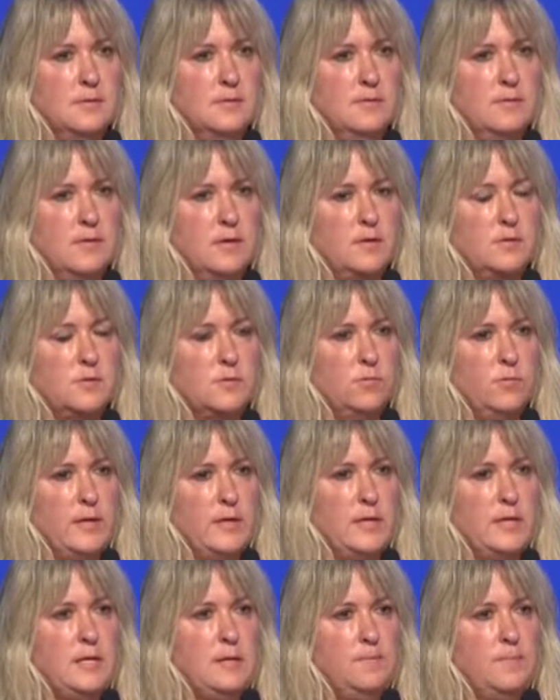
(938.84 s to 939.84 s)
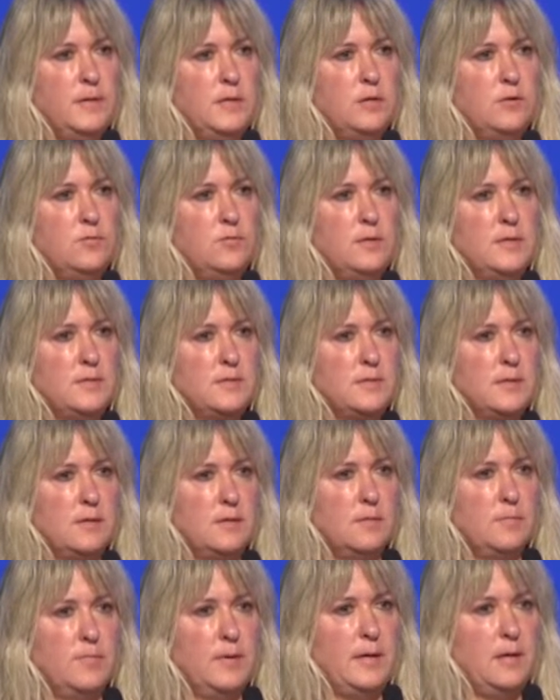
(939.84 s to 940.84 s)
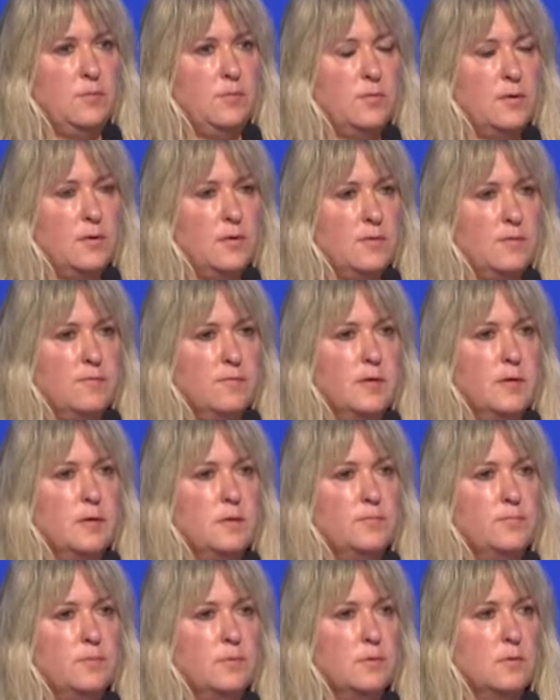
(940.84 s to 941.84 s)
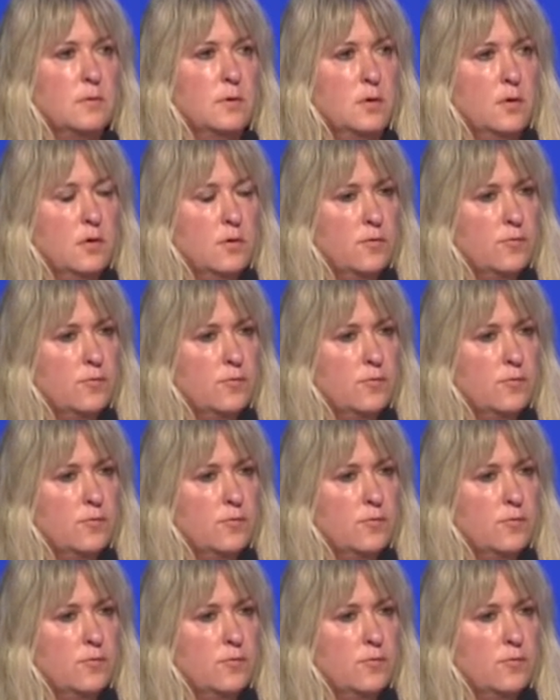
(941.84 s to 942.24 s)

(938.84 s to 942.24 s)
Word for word: Right? So we keep increasing the bandwidth available